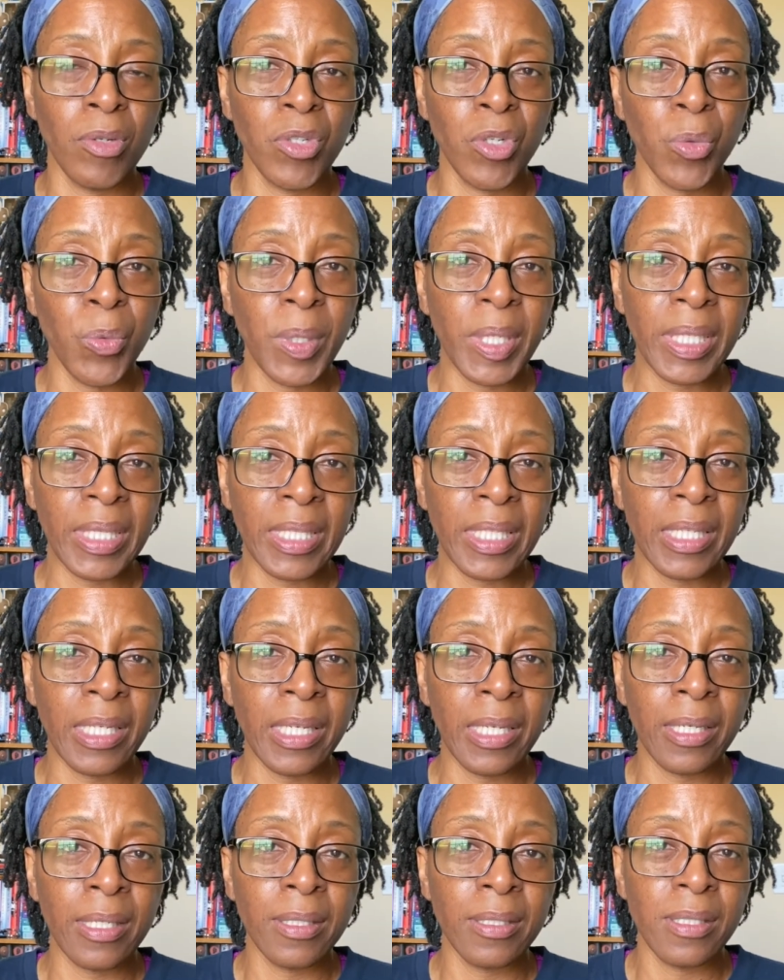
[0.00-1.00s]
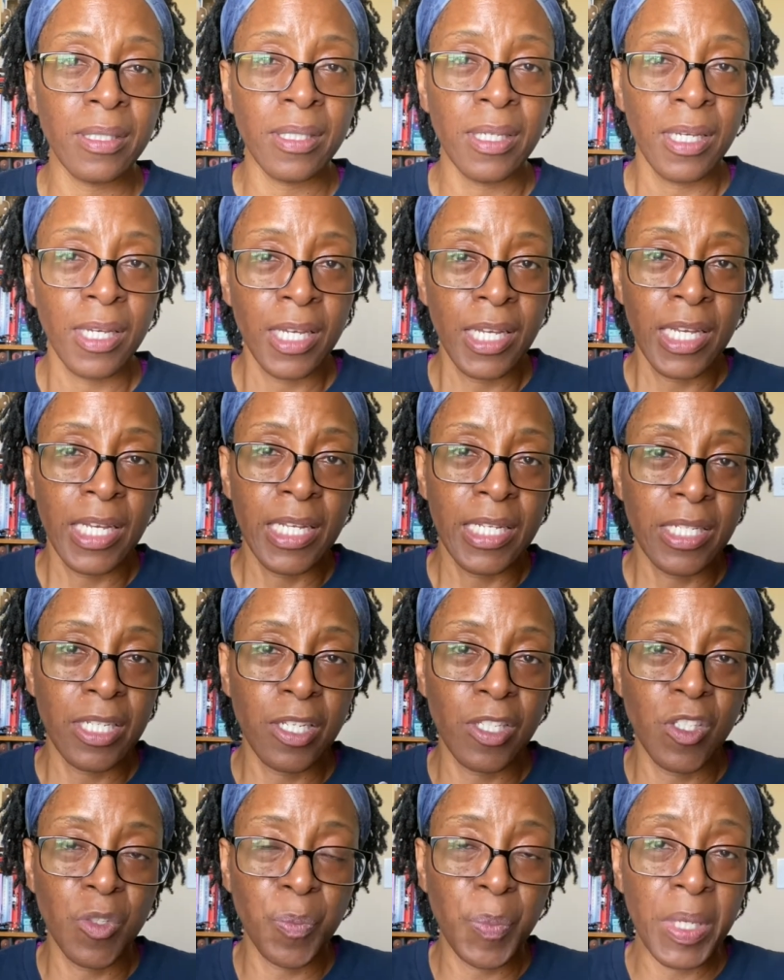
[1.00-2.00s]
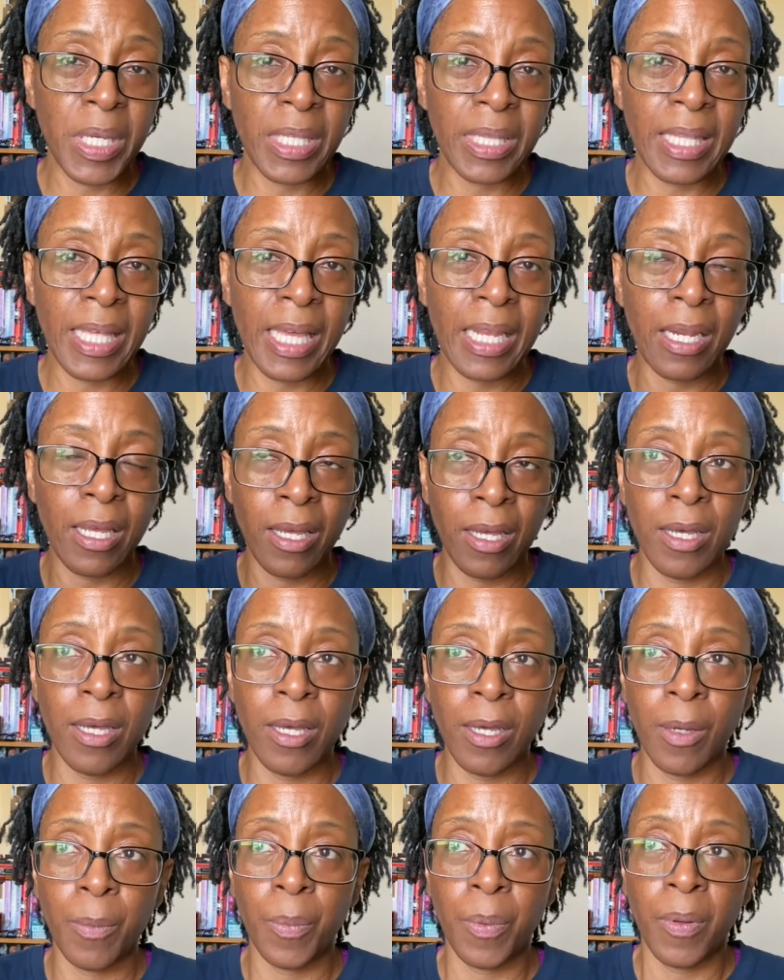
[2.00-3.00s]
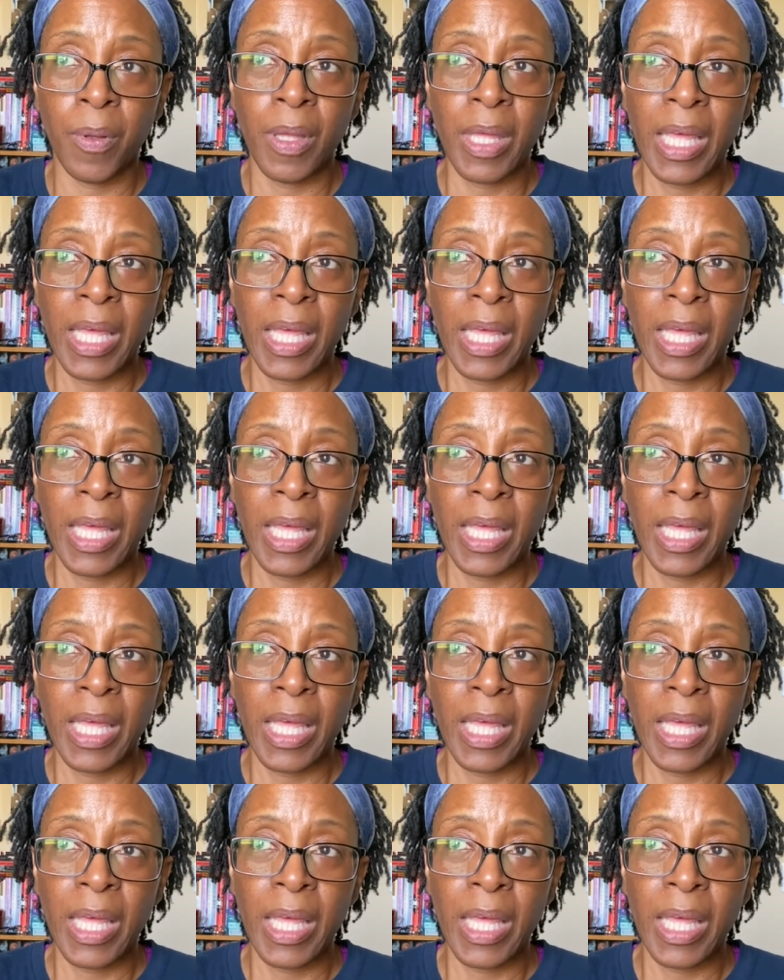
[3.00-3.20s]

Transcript: doing things to speed that up,